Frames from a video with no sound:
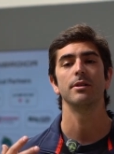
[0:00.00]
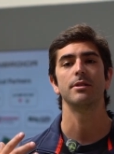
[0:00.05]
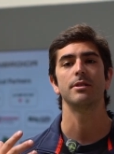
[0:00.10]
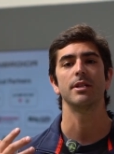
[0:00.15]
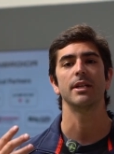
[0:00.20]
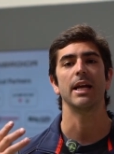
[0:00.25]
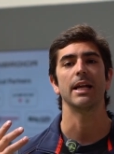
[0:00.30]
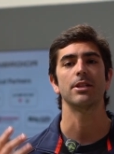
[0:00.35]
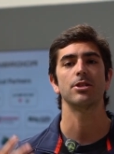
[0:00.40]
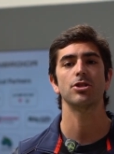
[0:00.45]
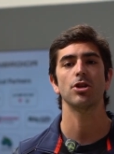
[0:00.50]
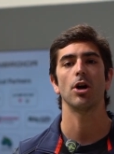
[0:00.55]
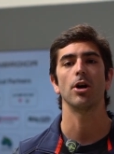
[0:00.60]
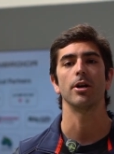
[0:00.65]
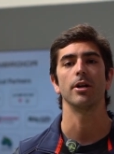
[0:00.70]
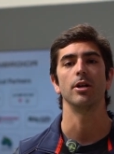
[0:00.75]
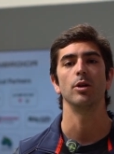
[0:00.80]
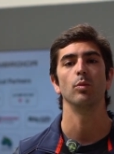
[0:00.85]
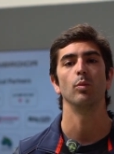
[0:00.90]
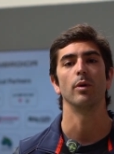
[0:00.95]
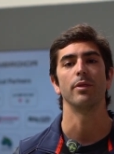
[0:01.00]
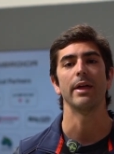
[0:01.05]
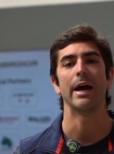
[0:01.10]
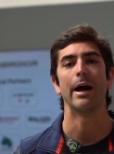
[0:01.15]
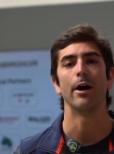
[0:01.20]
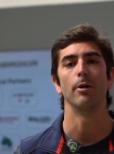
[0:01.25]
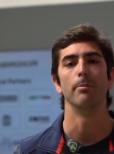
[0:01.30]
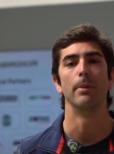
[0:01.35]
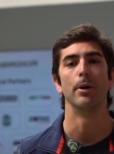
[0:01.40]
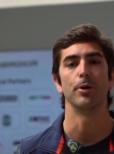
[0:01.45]
to get started with
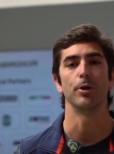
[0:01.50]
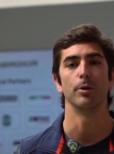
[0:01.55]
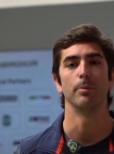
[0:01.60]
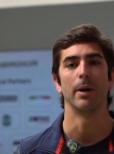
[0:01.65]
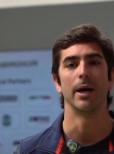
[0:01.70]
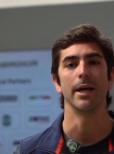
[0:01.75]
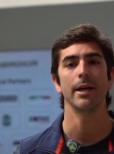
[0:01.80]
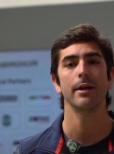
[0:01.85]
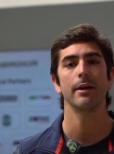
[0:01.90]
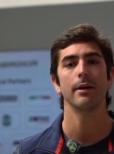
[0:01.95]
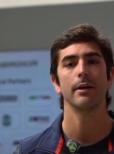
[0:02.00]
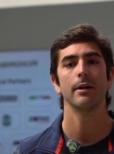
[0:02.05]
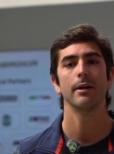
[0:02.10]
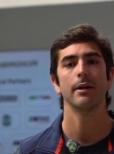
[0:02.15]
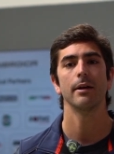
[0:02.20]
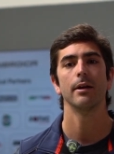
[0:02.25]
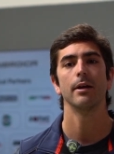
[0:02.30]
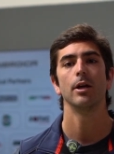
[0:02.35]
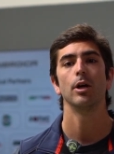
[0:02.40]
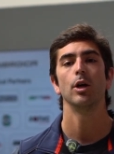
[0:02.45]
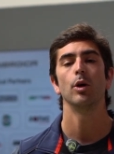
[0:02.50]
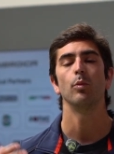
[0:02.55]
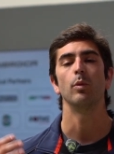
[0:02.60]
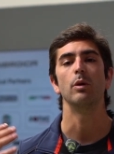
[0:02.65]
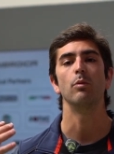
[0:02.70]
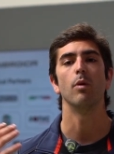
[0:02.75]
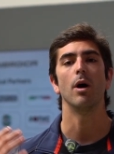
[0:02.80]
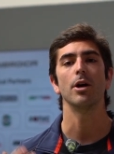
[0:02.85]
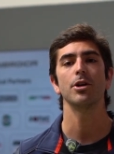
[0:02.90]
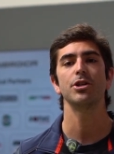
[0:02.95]
our motorbike, we
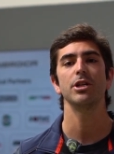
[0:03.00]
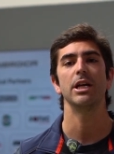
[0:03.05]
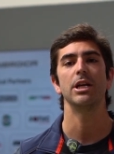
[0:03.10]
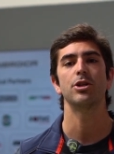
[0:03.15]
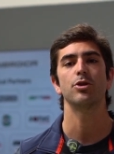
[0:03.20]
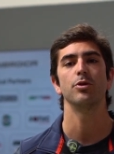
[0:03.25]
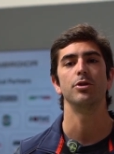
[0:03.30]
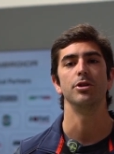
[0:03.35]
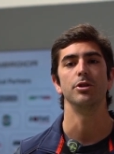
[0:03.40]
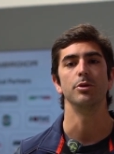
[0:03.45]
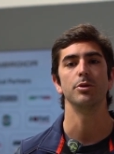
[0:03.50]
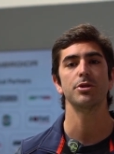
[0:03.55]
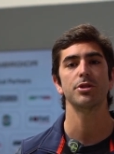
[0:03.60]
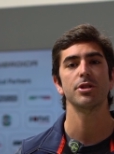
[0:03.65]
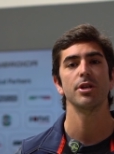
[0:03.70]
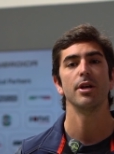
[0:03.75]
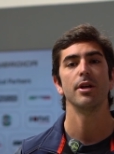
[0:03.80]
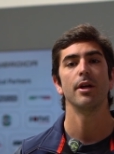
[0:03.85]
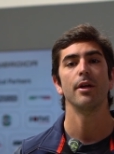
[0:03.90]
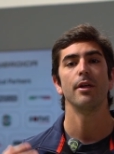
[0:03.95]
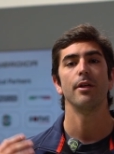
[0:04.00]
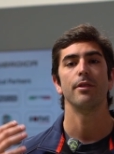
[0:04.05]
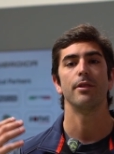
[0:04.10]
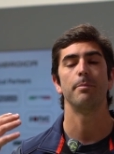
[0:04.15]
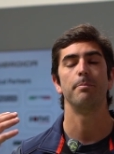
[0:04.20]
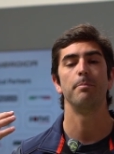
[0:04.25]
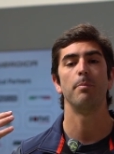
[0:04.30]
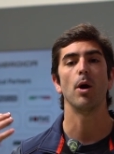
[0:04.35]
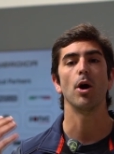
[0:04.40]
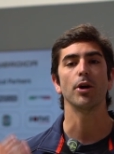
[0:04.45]
want to introduce the
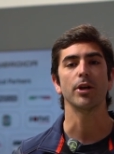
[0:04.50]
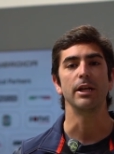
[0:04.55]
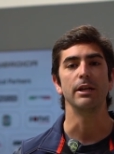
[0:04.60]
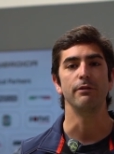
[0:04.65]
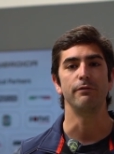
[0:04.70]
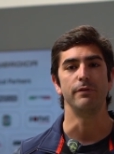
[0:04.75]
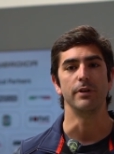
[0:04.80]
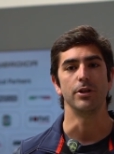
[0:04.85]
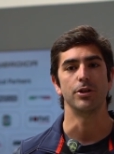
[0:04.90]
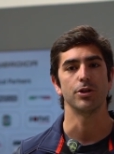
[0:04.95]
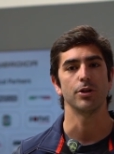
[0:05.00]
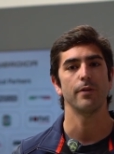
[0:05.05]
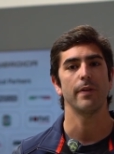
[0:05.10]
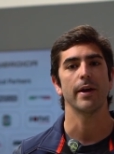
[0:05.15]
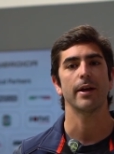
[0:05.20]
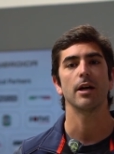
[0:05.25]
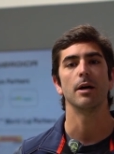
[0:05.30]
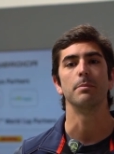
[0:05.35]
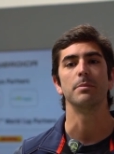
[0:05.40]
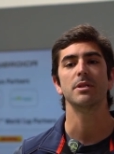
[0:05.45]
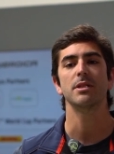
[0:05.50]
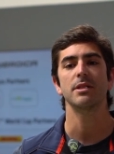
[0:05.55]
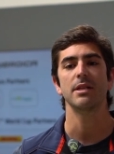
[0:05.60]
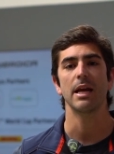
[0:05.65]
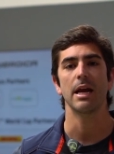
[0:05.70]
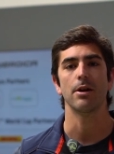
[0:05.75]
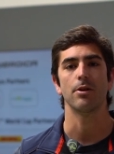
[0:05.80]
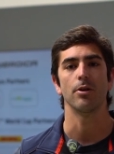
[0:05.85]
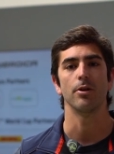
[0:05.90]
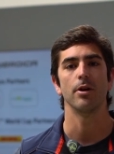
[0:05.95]
parking feature that comes
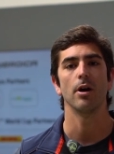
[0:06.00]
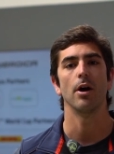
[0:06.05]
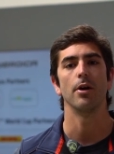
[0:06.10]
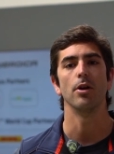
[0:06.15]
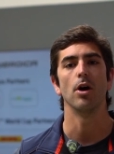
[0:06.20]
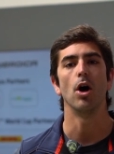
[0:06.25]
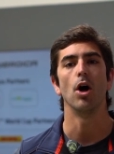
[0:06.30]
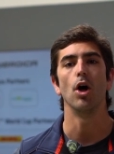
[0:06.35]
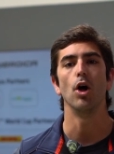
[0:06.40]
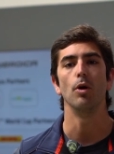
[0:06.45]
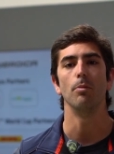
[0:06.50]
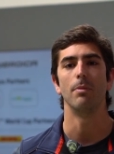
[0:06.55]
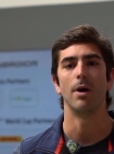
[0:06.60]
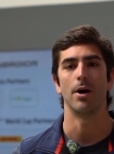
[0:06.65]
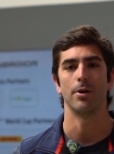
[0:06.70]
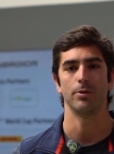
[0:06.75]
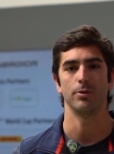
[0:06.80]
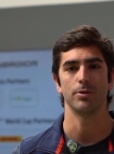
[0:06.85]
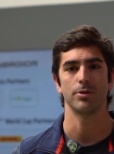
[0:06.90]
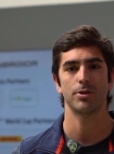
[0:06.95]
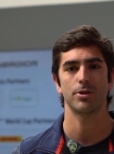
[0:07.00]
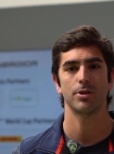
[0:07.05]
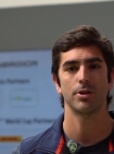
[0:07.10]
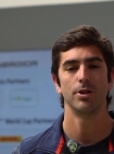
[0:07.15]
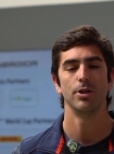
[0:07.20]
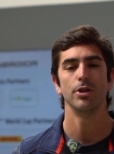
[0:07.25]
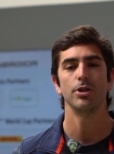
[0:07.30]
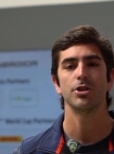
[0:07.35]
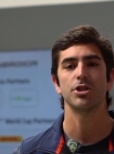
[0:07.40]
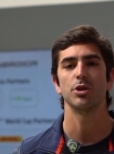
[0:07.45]
standard on all
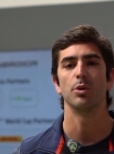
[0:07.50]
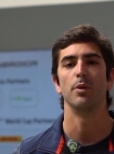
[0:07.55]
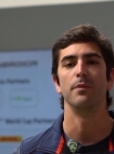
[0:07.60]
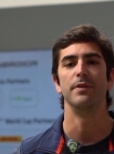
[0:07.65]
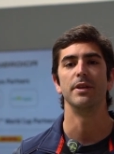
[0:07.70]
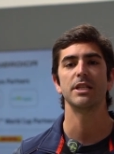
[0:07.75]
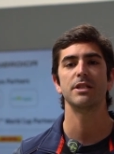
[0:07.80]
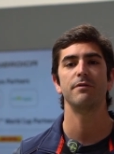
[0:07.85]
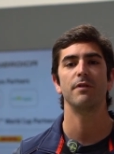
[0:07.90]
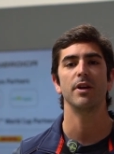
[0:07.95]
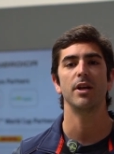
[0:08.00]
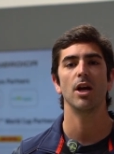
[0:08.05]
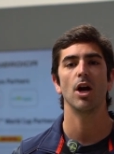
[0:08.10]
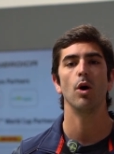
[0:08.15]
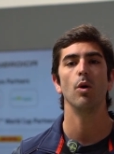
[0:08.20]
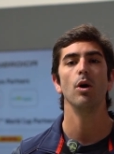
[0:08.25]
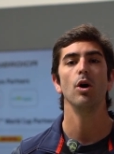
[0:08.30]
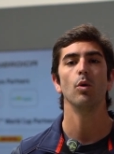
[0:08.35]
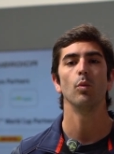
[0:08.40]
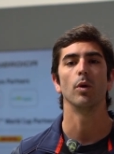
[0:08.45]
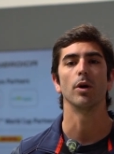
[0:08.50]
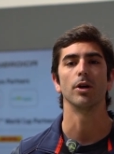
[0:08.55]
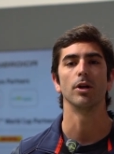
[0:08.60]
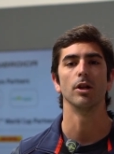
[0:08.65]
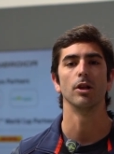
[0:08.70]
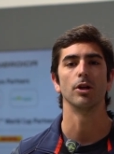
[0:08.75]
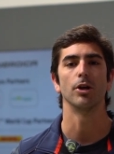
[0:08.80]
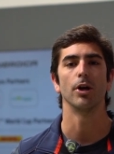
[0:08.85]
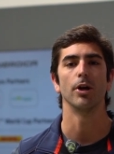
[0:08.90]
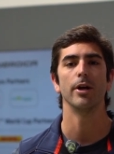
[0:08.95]
models. So in this video, we're going to
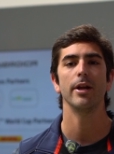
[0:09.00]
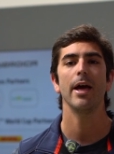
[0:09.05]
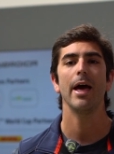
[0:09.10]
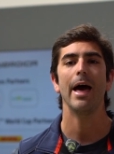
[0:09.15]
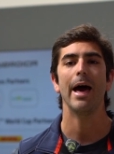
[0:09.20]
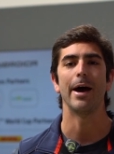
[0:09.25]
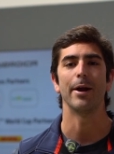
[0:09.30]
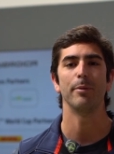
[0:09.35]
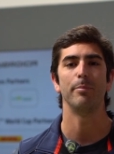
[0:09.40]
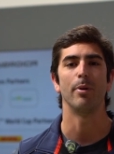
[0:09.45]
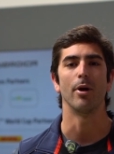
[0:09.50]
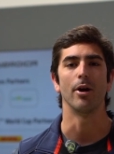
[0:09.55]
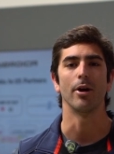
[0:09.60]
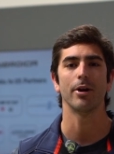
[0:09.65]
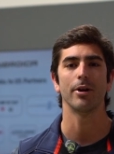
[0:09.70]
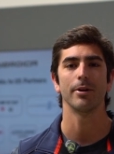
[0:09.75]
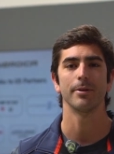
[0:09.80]
learn how to park.